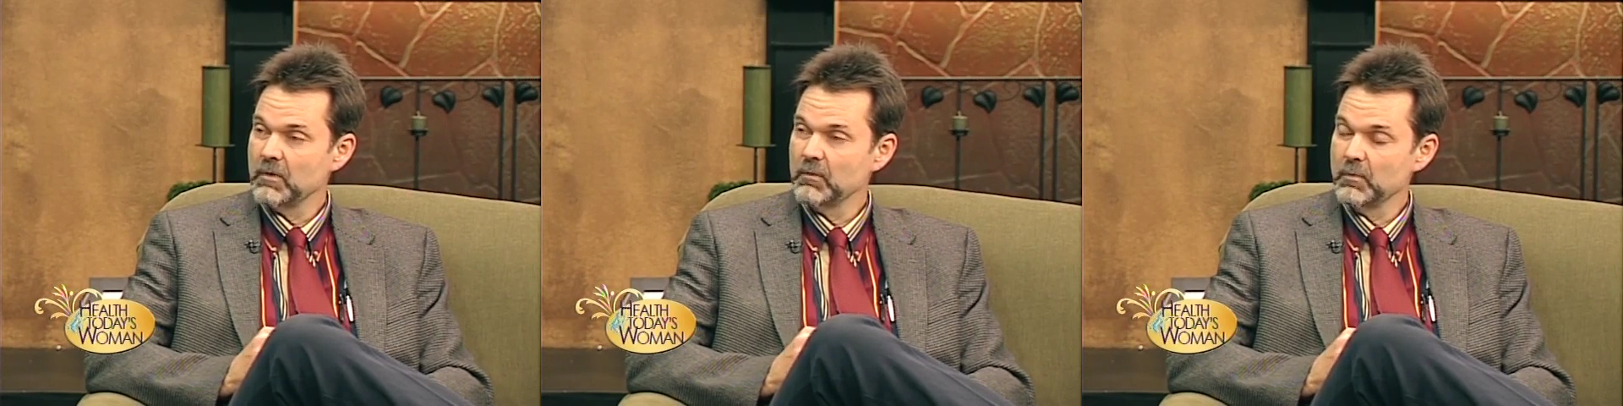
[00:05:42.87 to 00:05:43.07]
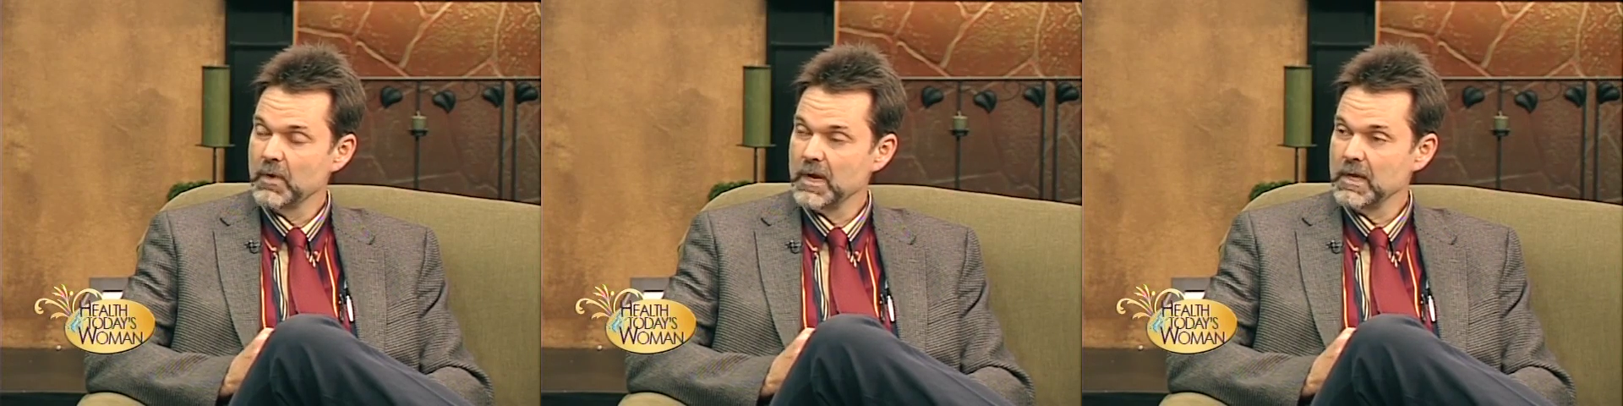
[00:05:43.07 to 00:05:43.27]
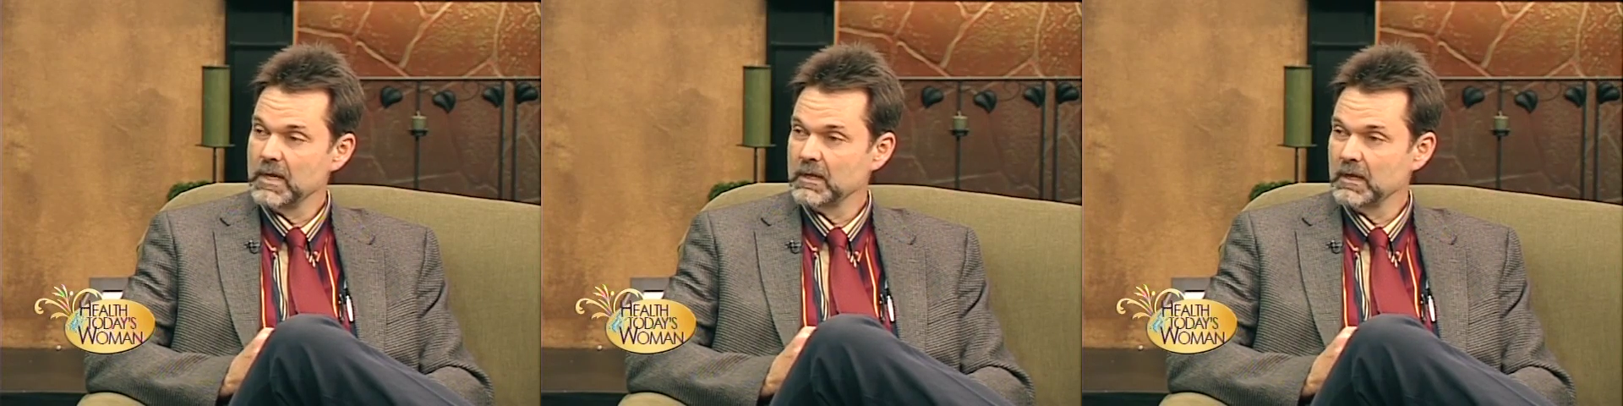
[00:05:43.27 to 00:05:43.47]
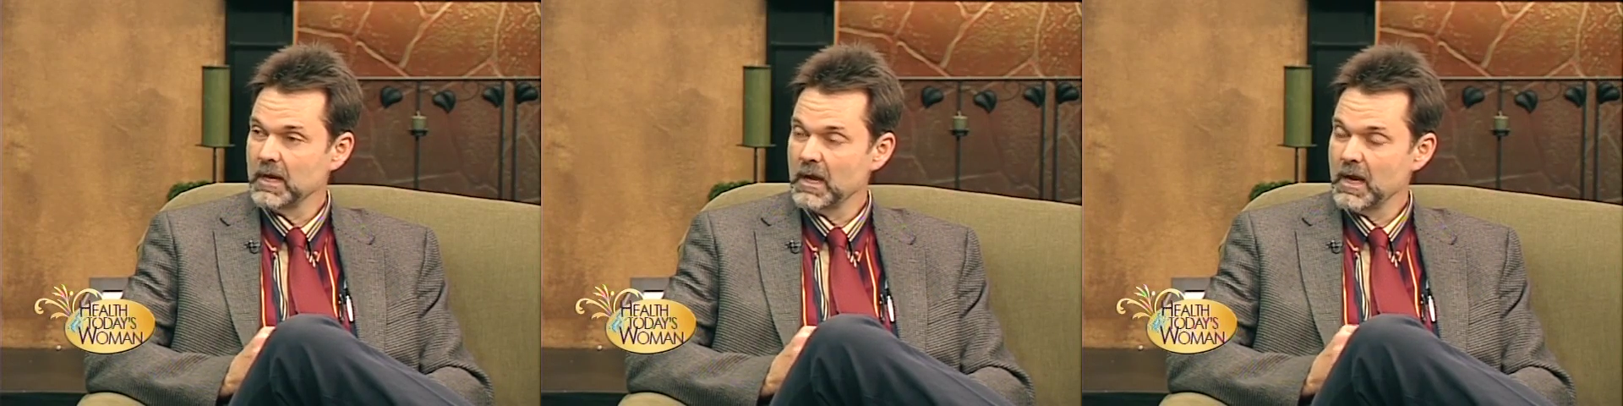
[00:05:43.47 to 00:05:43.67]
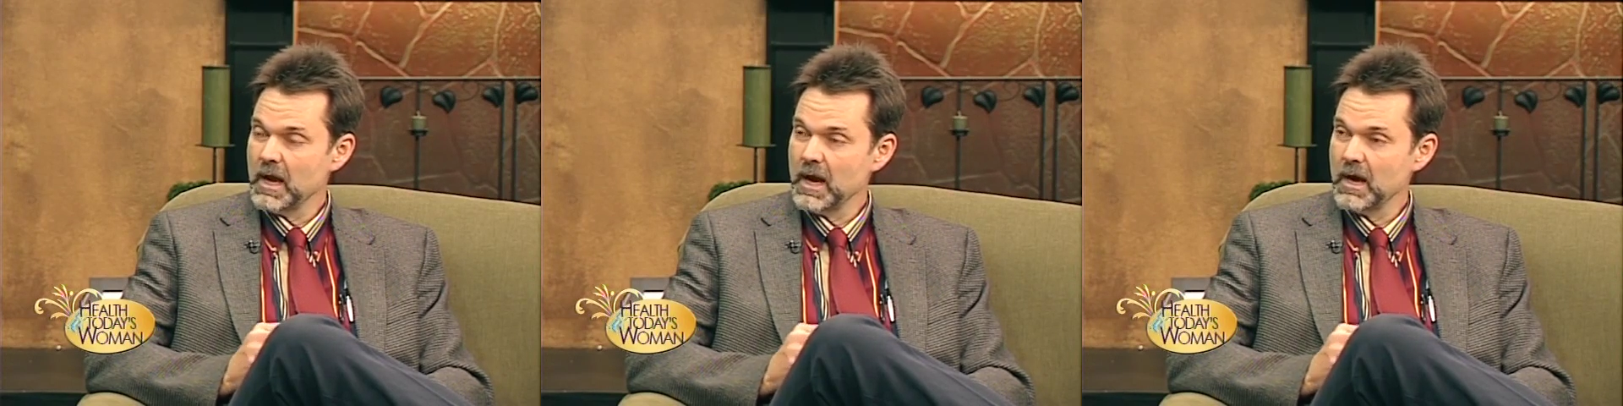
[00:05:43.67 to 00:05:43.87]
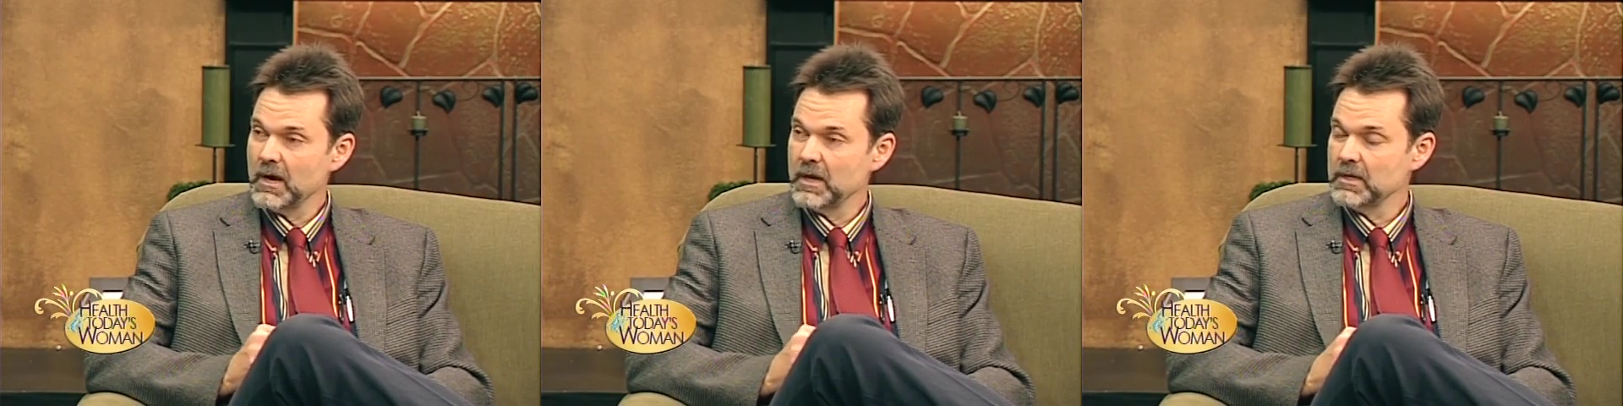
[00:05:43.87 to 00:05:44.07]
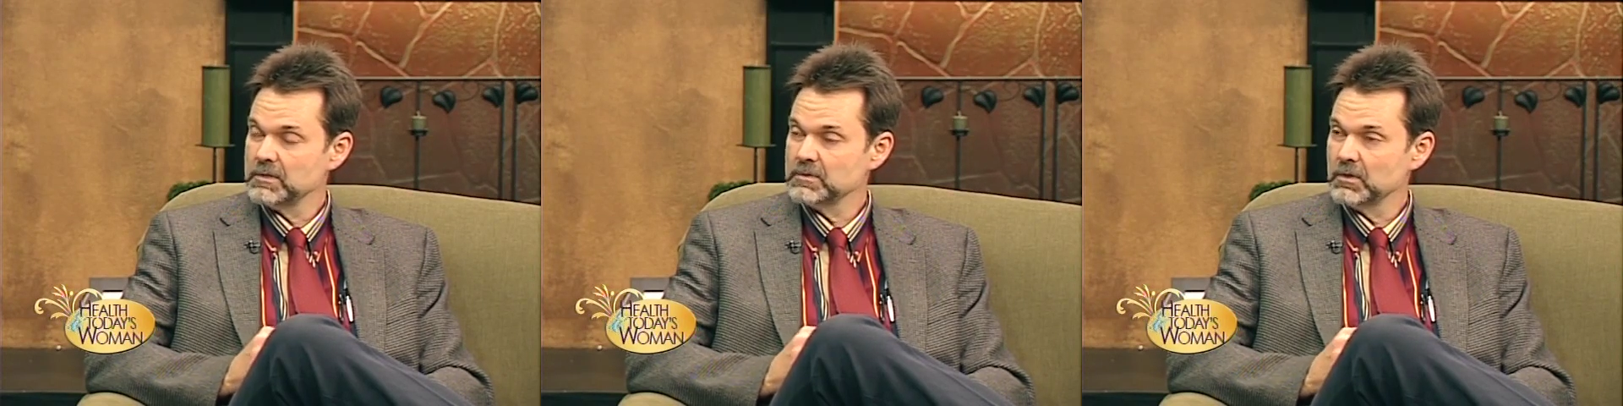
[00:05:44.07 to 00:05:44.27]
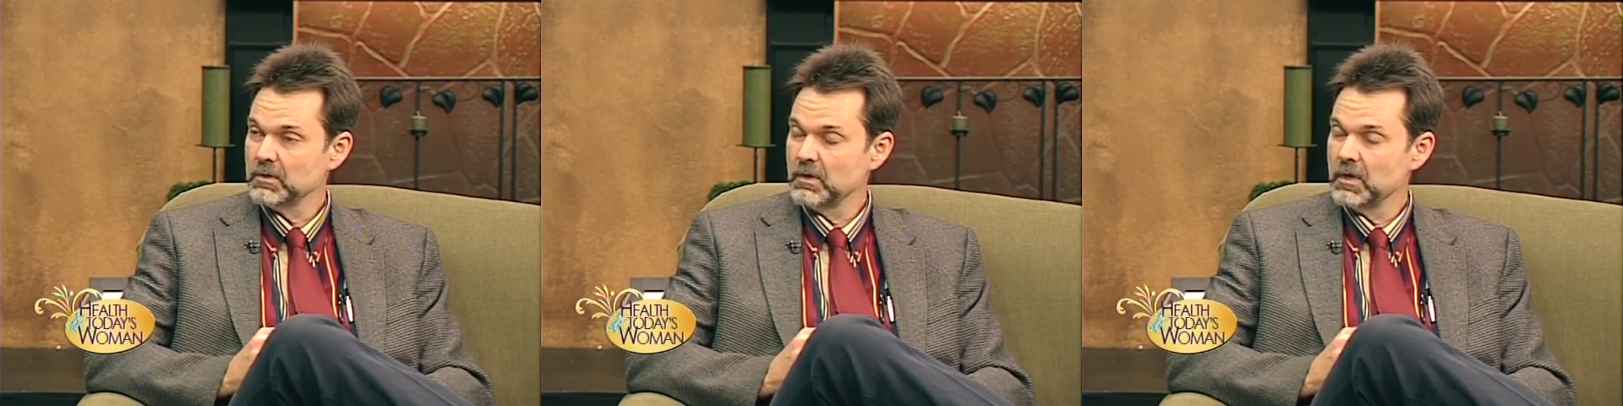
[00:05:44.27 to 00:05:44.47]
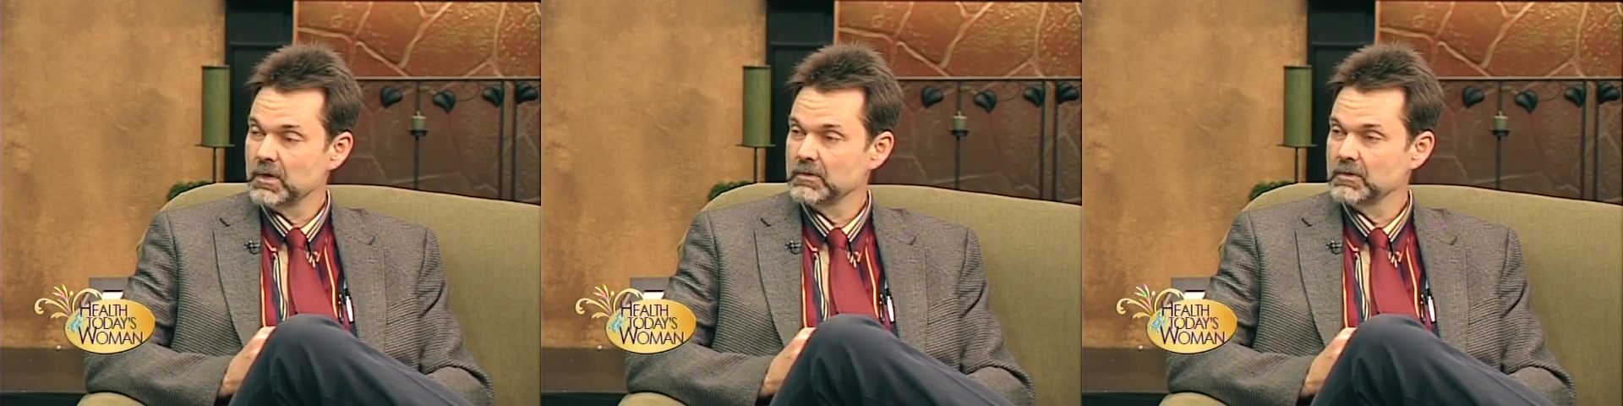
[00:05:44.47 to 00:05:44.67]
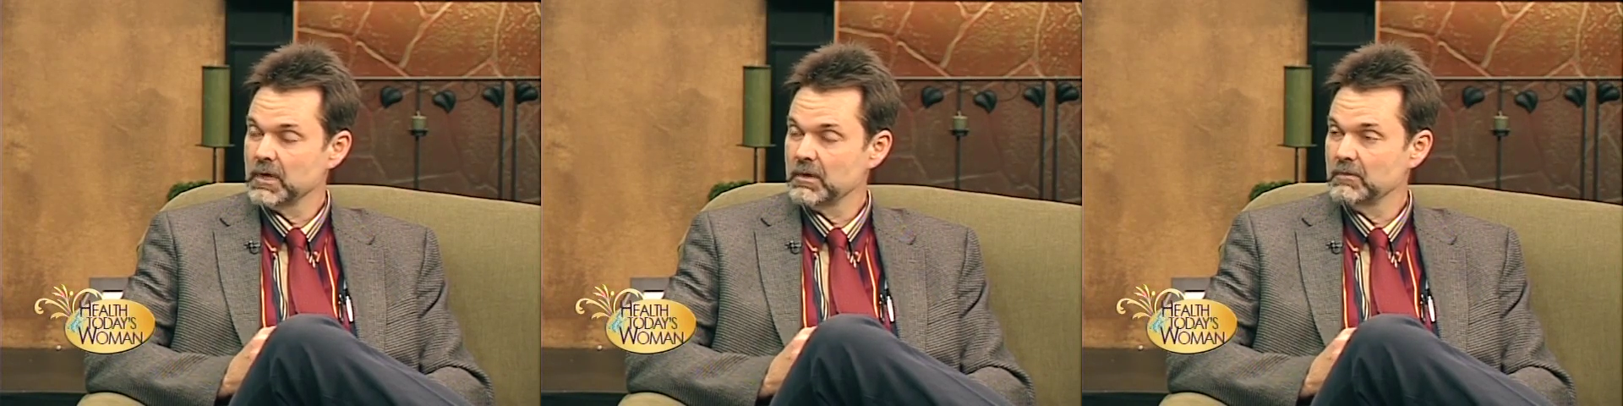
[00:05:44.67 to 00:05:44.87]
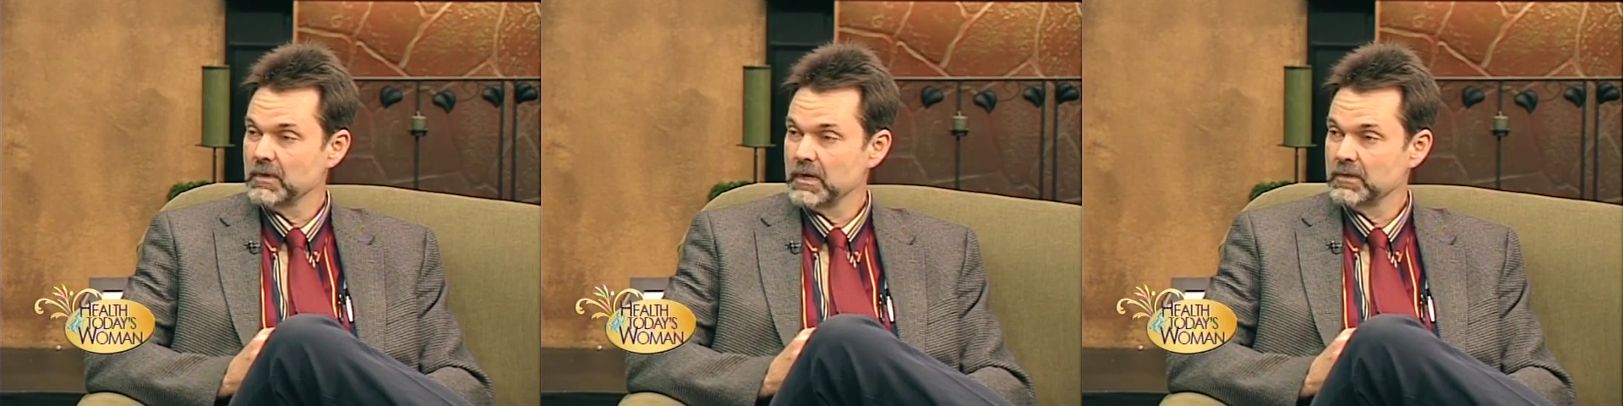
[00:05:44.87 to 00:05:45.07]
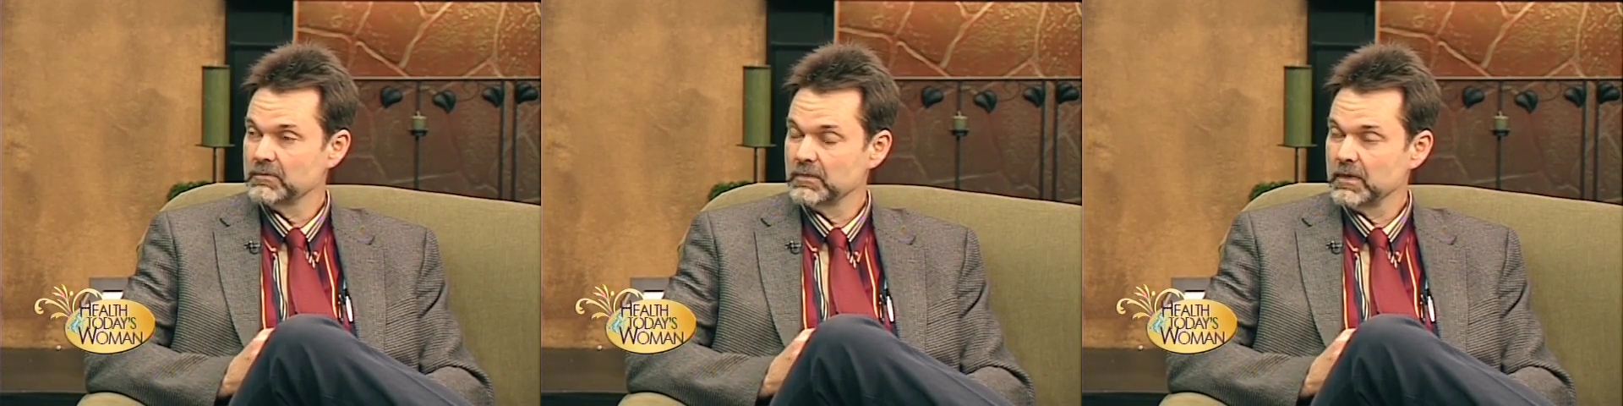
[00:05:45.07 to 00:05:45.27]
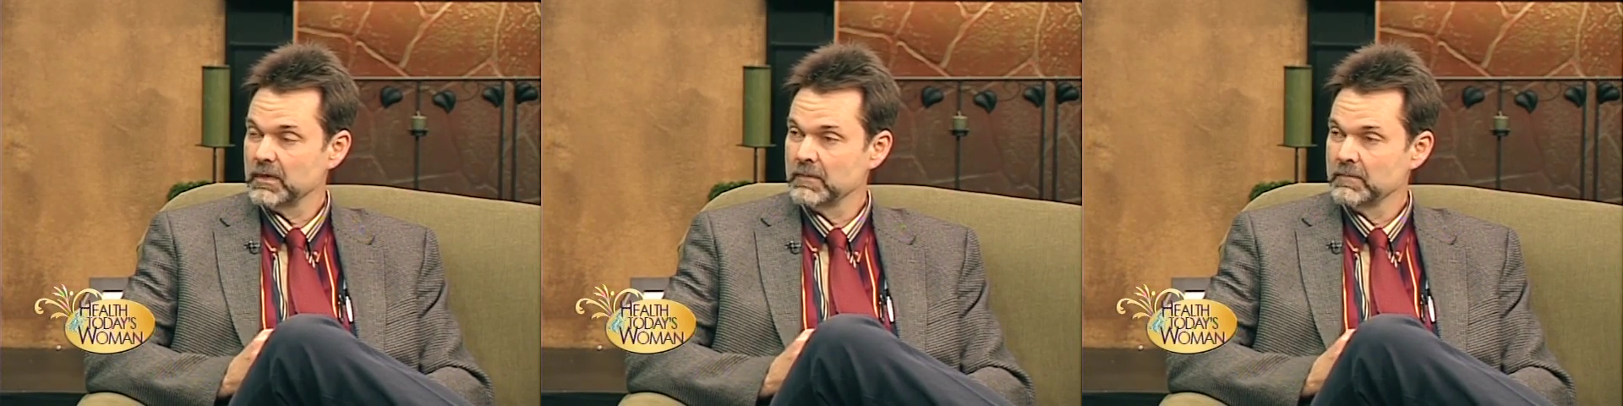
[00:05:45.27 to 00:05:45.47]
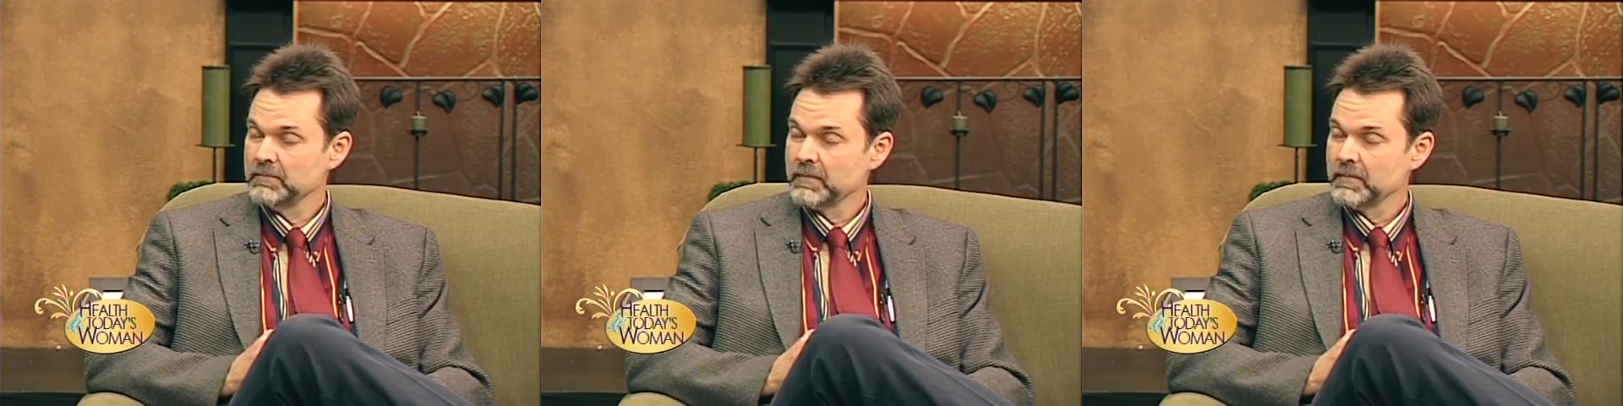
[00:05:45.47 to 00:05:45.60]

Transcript: weak areas along the urethra.